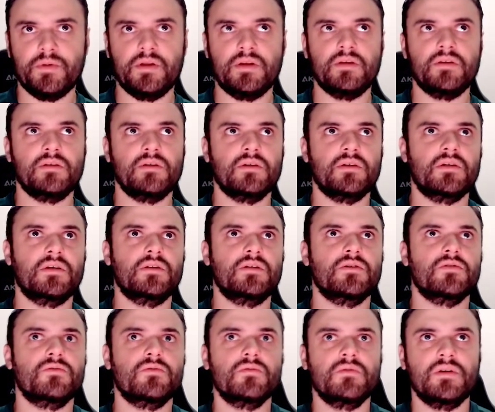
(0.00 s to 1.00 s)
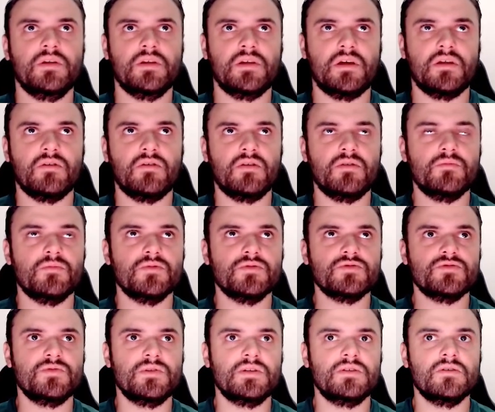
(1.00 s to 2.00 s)
it in
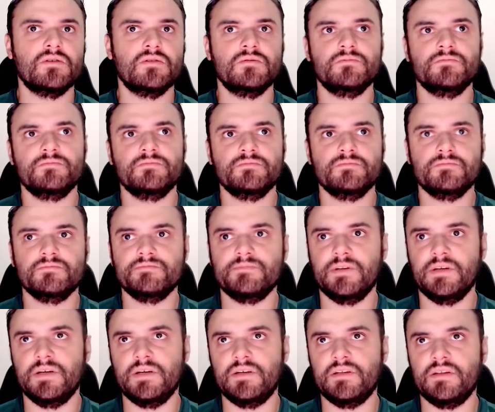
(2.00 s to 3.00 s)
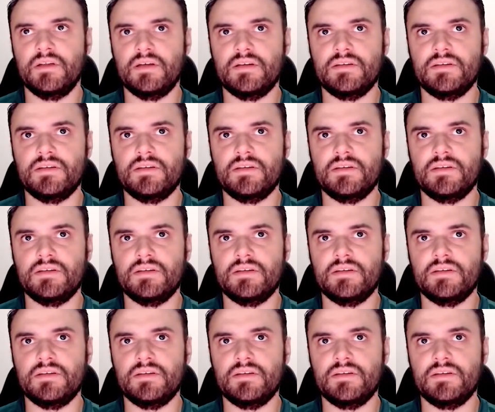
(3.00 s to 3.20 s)
anonymous window, and